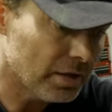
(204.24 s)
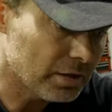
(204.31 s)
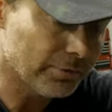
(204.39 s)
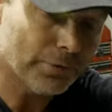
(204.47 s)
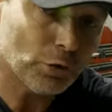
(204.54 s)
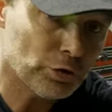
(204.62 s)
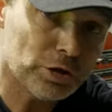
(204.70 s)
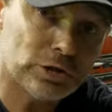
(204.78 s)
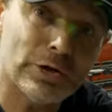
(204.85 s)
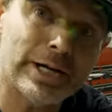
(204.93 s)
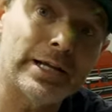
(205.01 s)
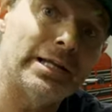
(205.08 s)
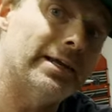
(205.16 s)
the voltage
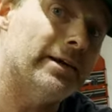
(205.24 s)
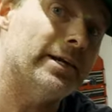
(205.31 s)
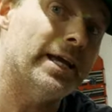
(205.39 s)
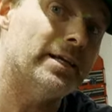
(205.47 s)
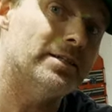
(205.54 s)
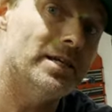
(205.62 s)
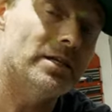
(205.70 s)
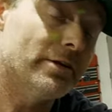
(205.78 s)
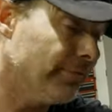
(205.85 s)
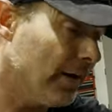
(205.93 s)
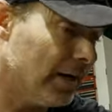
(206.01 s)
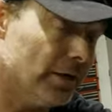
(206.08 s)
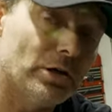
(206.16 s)
regulator kicks in, the
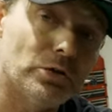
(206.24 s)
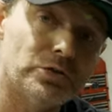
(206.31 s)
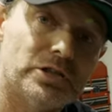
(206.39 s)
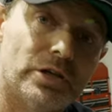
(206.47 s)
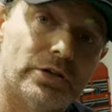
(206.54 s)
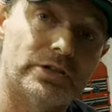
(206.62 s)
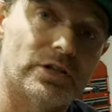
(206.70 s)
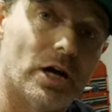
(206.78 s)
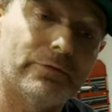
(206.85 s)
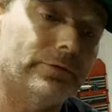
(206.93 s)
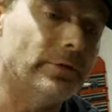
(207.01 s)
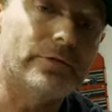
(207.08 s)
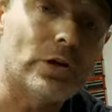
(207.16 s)
fire hose turns
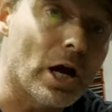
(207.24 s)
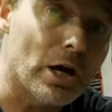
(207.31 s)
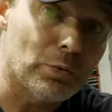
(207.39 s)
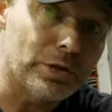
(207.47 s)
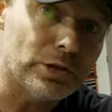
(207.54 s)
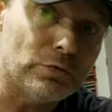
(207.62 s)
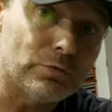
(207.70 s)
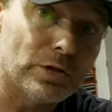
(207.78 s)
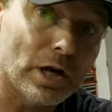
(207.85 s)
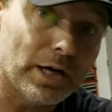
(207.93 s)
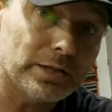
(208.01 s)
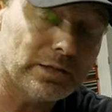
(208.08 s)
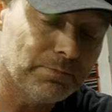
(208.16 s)
off, and you've got what you've
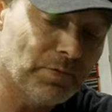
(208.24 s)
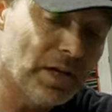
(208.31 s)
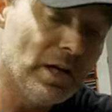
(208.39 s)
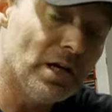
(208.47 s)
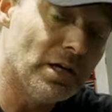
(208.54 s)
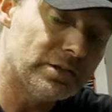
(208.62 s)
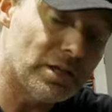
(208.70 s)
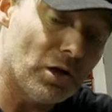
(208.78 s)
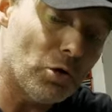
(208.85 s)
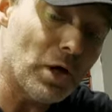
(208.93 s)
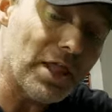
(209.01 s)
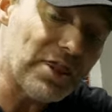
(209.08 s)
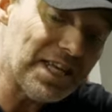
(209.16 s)
got.
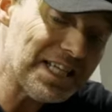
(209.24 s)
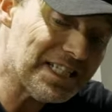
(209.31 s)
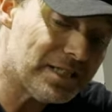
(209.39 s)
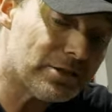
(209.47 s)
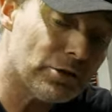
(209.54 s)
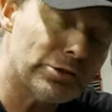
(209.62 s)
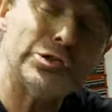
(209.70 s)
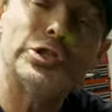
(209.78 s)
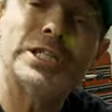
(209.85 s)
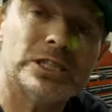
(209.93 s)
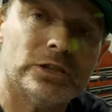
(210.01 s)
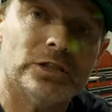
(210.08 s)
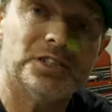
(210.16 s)
So this is a
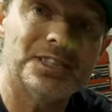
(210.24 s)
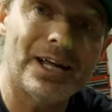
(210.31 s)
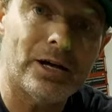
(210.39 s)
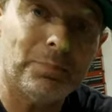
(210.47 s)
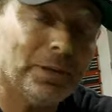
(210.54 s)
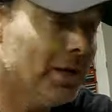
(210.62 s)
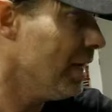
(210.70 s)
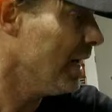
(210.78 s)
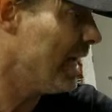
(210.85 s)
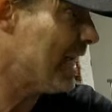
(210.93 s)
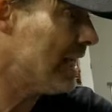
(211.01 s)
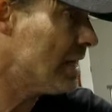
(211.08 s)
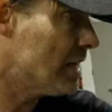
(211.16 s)
traditional setup.
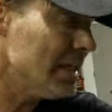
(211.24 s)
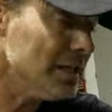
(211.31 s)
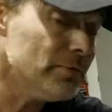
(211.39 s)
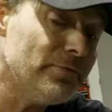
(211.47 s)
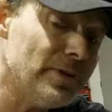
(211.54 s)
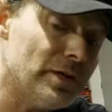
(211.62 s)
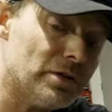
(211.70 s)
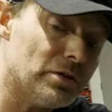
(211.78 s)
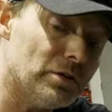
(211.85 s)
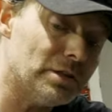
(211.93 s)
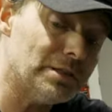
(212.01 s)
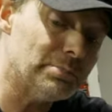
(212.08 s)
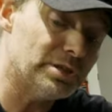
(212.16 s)
In this
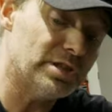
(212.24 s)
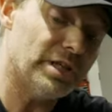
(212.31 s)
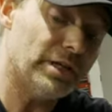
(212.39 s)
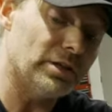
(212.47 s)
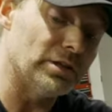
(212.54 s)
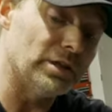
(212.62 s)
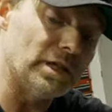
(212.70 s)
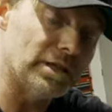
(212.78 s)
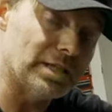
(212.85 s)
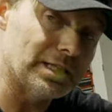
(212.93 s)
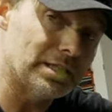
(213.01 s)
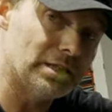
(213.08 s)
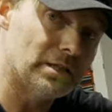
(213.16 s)
vehicle in particular,
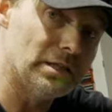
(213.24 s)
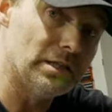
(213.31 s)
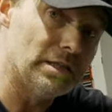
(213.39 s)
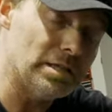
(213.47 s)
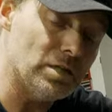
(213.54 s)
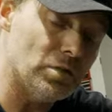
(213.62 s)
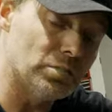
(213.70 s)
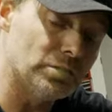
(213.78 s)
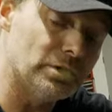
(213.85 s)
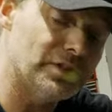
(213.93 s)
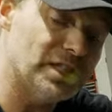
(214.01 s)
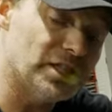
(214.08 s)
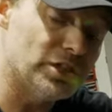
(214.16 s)
the The owner
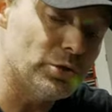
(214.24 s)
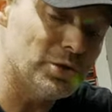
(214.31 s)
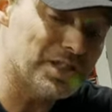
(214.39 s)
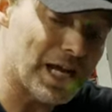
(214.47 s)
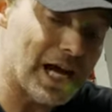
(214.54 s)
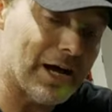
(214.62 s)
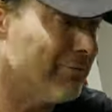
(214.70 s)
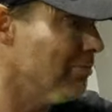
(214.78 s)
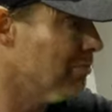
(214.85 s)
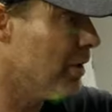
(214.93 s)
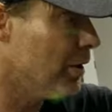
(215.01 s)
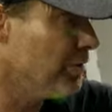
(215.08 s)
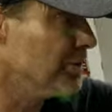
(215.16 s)
of this used to have
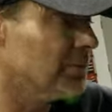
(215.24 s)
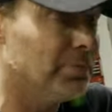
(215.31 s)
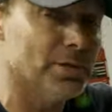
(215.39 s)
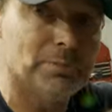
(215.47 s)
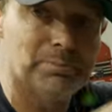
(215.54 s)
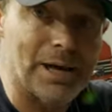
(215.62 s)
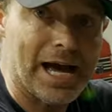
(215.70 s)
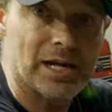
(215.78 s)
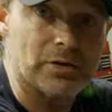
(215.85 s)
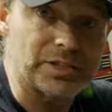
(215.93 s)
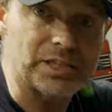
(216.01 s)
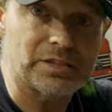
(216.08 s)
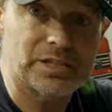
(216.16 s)
multiple
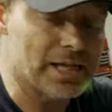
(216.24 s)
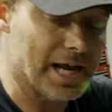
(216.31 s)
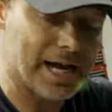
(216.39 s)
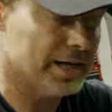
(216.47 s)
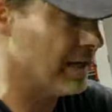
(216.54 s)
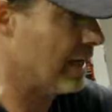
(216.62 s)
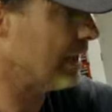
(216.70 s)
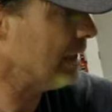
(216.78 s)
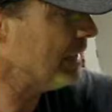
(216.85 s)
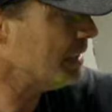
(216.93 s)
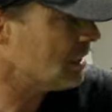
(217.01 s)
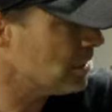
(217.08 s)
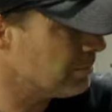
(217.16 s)
batteries. He had a
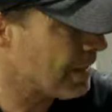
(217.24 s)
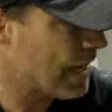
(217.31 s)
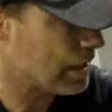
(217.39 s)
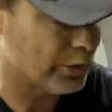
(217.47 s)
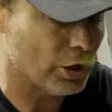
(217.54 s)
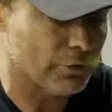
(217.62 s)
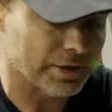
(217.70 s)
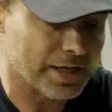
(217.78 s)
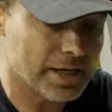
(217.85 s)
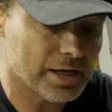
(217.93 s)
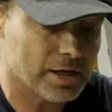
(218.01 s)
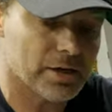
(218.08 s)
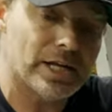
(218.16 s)
lithium battery over
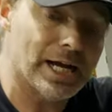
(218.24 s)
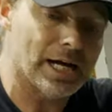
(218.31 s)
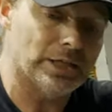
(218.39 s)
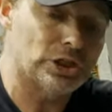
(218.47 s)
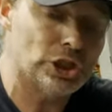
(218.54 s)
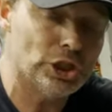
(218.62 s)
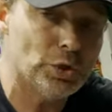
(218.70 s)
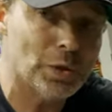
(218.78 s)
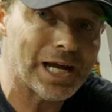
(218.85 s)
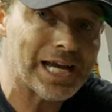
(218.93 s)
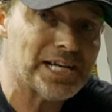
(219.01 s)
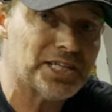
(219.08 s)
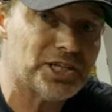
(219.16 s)
here. He had two
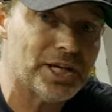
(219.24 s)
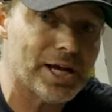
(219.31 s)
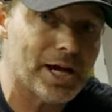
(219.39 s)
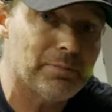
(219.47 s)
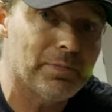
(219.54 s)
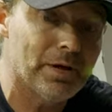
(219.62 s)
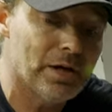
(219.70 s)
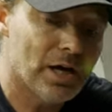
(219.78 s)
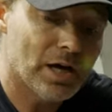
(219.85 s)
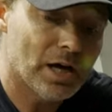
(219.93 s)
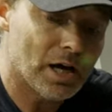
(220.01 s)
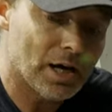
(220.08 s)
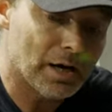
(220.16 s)
A G M
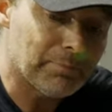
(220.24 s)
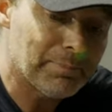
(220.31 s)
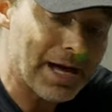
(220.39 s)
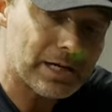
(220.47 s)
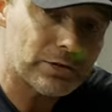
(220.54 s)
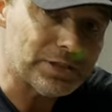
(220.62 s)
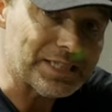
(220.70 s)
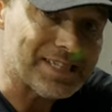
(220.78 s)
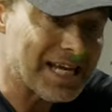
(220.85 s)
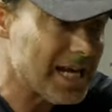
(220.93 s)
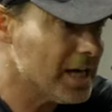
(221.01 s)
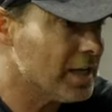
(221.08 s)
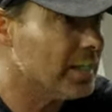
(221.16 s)
uh, batteries
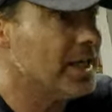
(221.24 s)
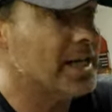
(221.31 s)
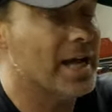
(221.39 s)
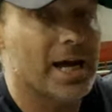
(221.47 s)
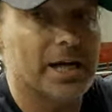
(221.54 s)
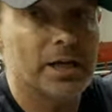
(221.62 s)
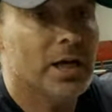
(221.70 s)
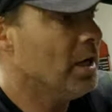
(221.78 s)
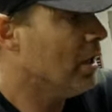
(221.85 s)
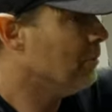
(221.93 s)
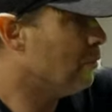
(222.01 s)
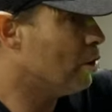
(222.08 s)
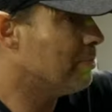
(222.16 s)
here. He had
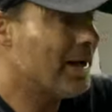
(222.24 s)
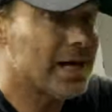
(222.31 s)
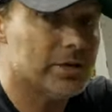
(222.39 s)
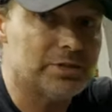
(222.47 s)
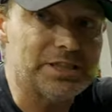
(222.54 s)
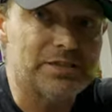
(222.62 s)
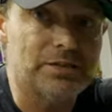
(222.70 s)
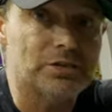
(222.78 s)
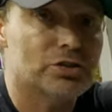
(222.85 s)
more batteries in the